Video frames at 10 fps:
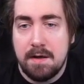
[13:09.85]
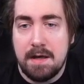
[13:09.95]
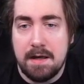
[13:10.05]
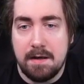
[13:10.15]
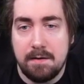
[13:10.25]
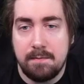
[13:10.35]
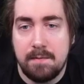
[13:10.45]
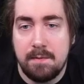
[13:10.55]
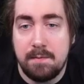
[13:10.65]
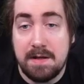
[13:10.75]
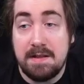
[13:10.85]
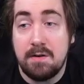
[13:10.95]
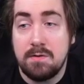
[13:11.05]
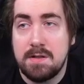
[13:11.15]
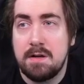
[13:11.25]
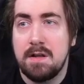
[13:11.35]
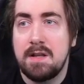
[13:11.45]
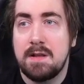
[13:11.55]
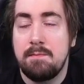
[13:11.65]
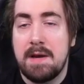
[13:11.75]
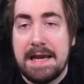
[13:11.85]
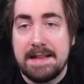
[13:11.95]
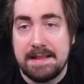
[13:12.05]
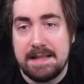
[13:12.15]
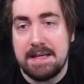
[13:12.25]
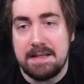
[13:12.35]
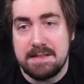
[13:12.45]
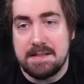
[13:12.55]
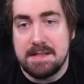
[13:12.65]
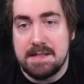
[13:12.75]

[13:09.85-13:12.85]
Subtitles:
But those are like the main things.